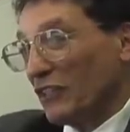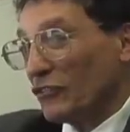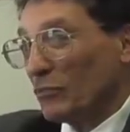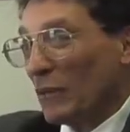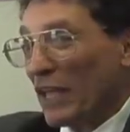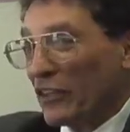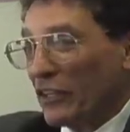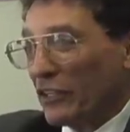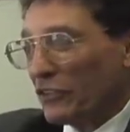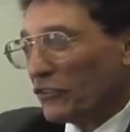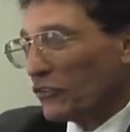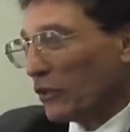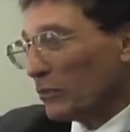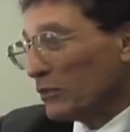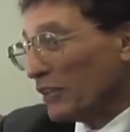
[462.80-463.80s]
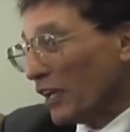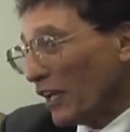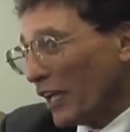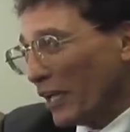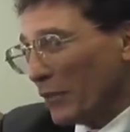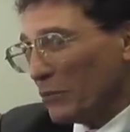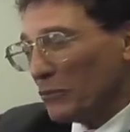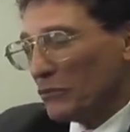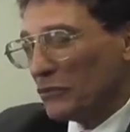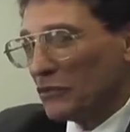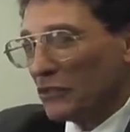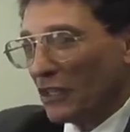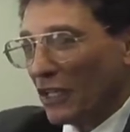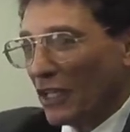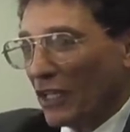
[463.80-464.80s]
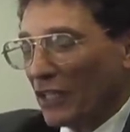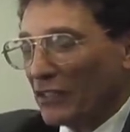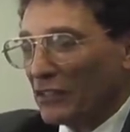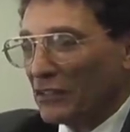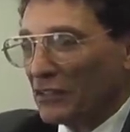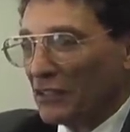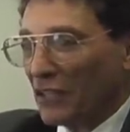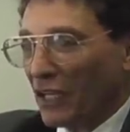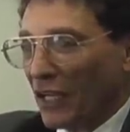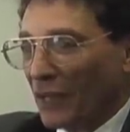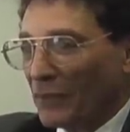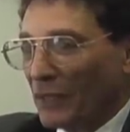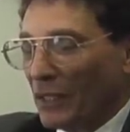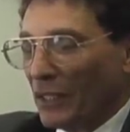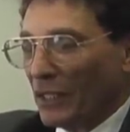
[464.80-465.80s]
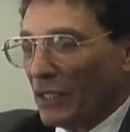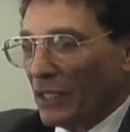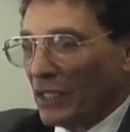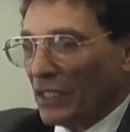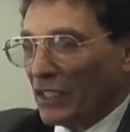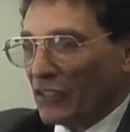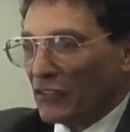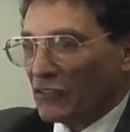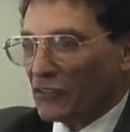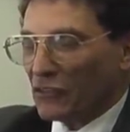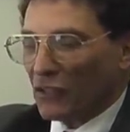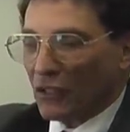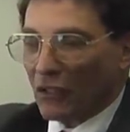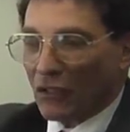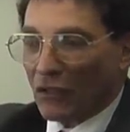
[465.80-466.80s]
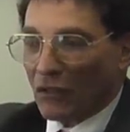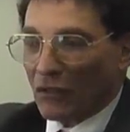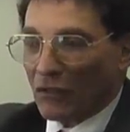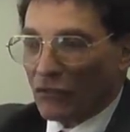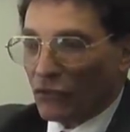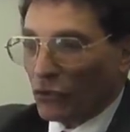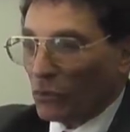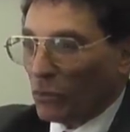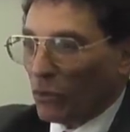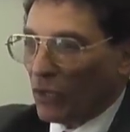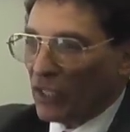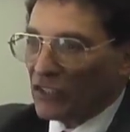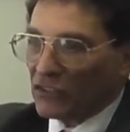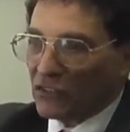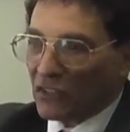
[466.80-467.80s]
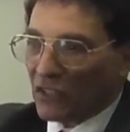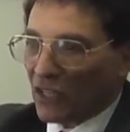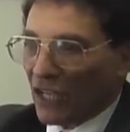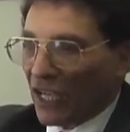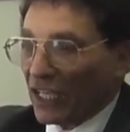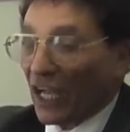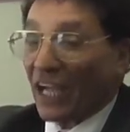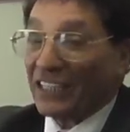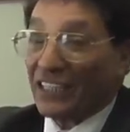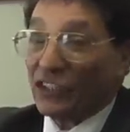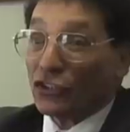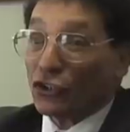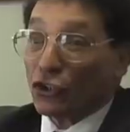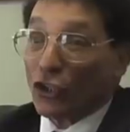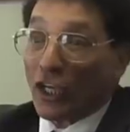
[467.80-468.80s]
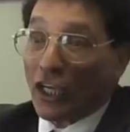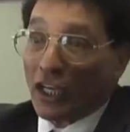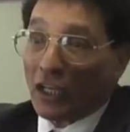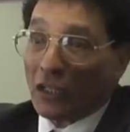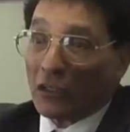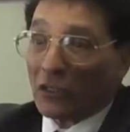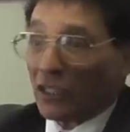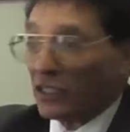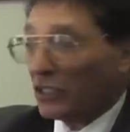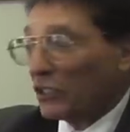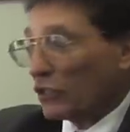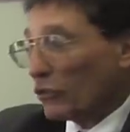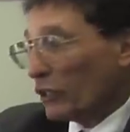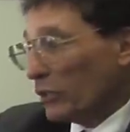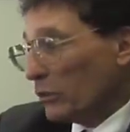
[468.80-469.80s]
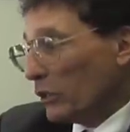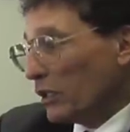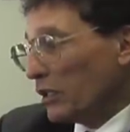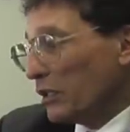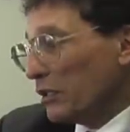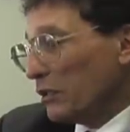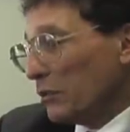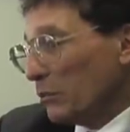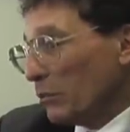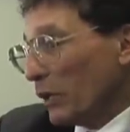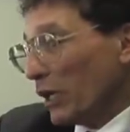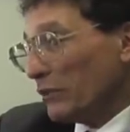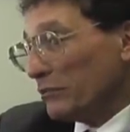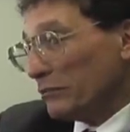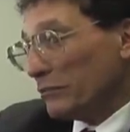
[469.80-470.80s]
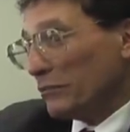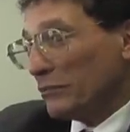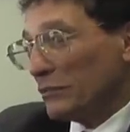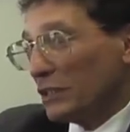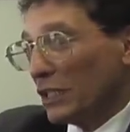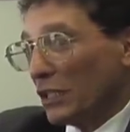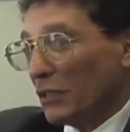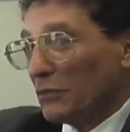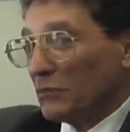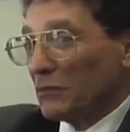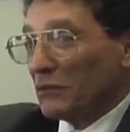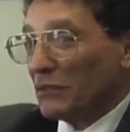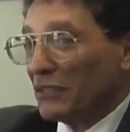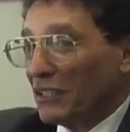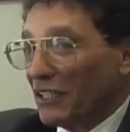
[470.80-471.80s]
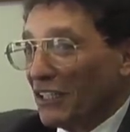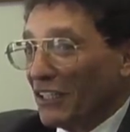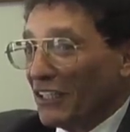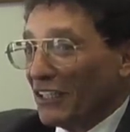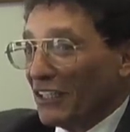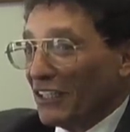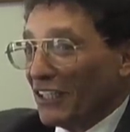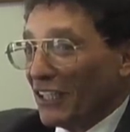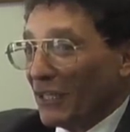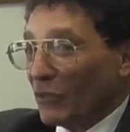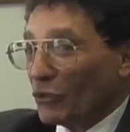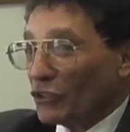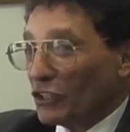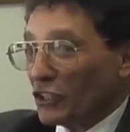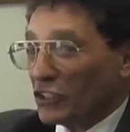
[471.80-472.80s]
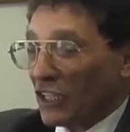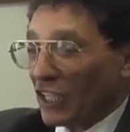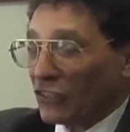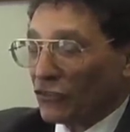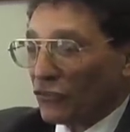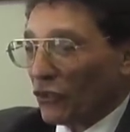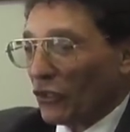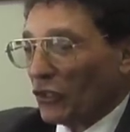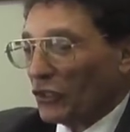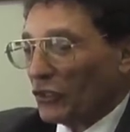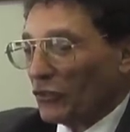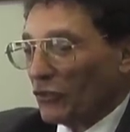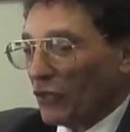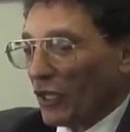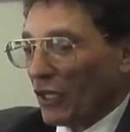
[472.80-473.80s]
methods sometimes and his viewpoints I didn't share, I didn't agree with, but, you know, he was successful